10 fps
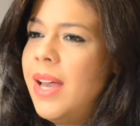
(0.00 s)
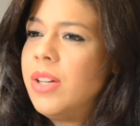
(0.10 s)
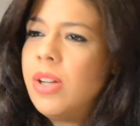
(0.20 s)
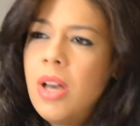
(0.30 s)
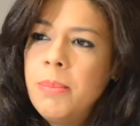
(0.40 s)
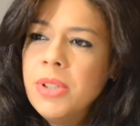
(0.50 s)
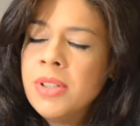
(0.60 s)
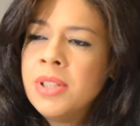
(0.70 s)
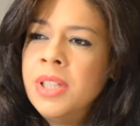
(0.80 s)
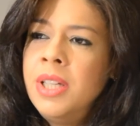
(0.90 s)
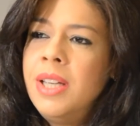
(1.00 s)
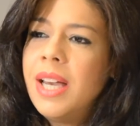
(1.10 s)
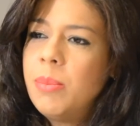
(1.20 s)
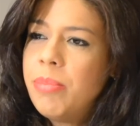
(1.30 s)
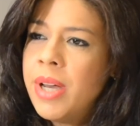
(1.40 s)
economically
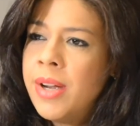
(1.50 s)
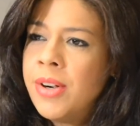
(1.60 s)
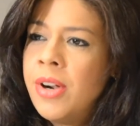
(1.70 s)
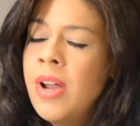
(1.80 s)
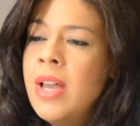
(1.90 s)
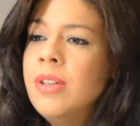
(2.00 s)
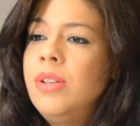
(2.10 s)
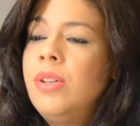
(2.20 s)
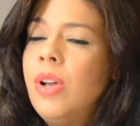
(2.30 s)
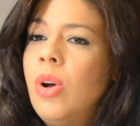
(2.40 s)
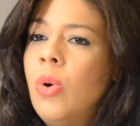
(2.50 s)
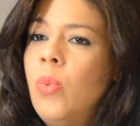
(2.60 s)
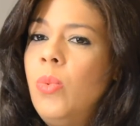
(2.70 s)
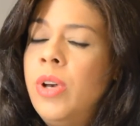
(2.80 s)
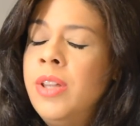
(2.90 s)
get better,
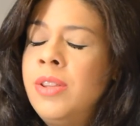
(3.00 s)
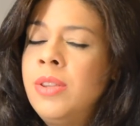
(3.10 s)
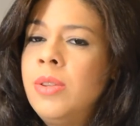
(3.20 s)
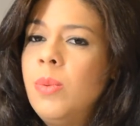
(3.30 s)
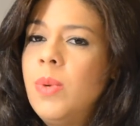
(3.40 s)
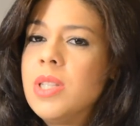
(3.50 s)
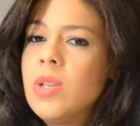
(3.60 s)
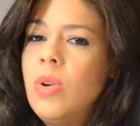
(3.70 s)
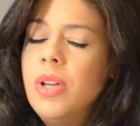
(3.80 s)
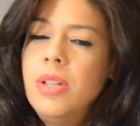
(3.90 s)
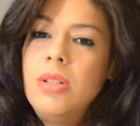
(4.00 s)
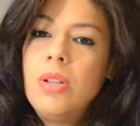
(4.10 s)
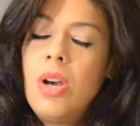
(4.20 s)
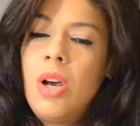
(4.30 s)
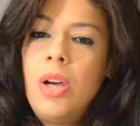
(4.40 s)
with what's going
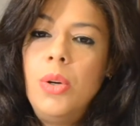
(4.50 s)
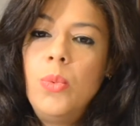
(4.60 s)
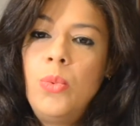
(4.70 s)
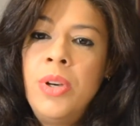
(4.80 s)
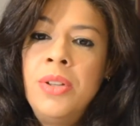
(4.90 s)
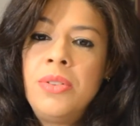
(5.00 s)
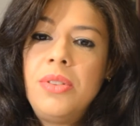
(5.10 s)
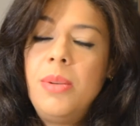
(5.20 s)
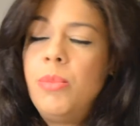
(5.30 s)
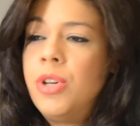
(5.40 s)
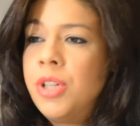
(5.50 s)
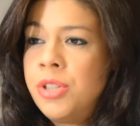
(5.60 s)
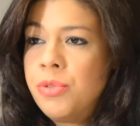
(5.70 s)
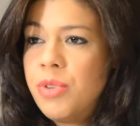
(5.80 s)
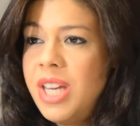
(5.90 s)
on with the
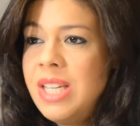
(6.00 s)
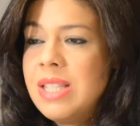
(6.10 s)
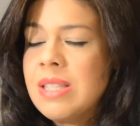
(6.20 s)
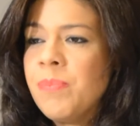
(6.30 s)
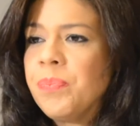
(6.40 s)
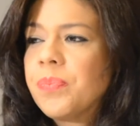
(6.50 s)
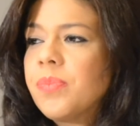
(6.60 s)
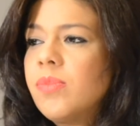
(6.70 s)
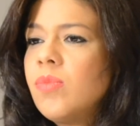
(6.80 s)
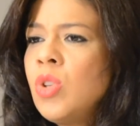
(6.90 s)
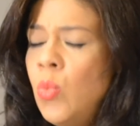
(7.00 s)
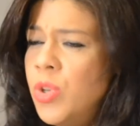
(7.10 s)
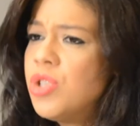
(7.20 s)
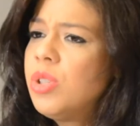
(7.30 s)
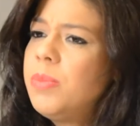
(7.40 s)
murder rates. We
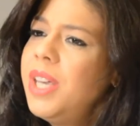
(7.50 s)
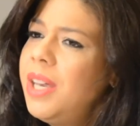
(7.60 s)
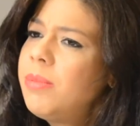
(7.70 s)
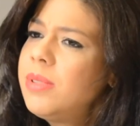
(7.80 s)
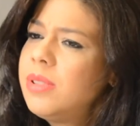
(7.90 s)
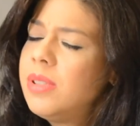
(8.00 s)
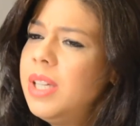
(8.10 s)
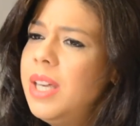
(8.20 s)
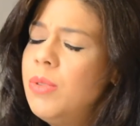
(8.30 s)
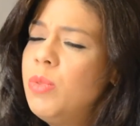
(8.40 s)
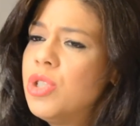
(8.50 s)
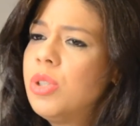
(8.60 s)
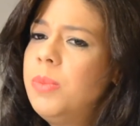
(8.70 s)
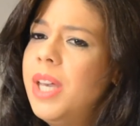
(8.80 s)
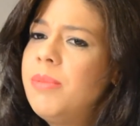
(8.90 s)
should be able
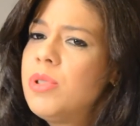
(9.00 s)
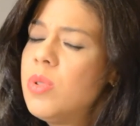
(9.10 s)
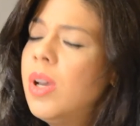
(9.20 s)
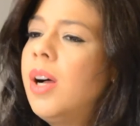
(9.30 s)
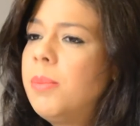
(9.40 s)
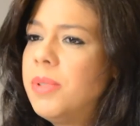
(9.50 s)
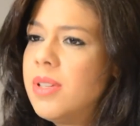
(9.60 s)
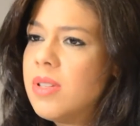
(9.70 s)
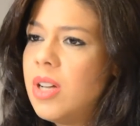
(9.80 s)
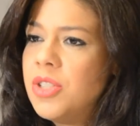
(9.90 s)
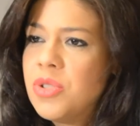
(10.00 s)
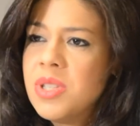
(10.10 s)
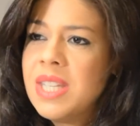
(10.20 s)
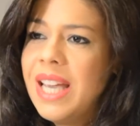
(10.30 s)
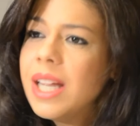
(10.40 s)
to help these
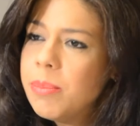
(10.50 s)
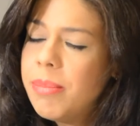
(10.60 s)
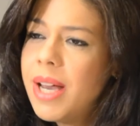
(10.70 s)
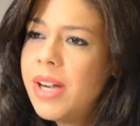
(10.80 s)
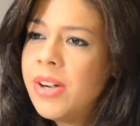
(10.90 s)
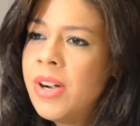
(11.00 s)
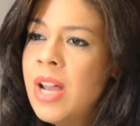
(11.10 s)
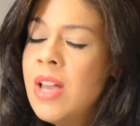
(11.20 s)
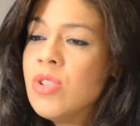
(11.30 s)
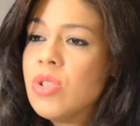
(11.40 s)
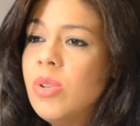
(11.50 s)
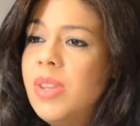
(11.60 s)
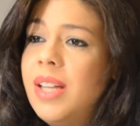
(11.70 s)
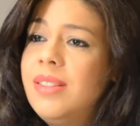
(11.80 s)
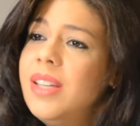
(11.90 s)
countries get better so
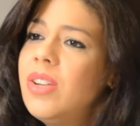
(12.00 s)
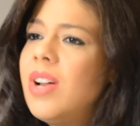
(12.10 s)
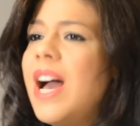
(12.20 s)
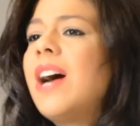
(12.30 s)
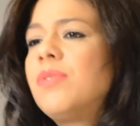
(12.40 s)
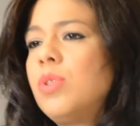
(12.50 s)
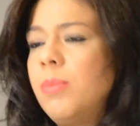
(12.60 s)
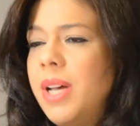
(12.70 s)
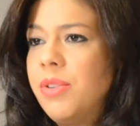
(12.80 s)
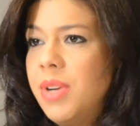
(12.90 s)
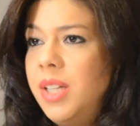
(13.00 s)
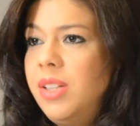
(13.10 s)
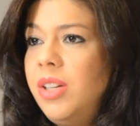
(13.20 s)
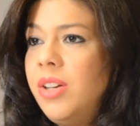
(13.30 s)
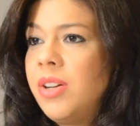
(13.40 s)
that they don't have to migrate
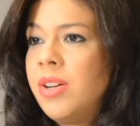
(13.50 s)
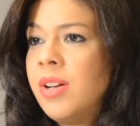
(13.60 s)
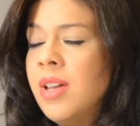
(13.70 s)
here.